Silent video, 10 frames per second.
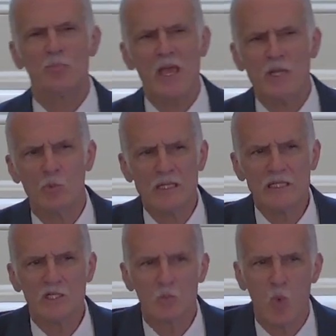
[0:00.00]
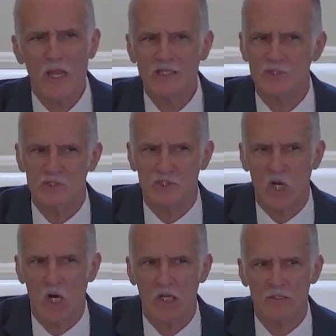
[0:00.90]
You pay really good
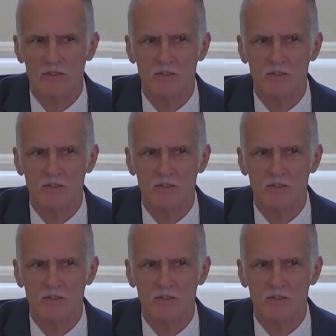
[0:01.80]
wages, God.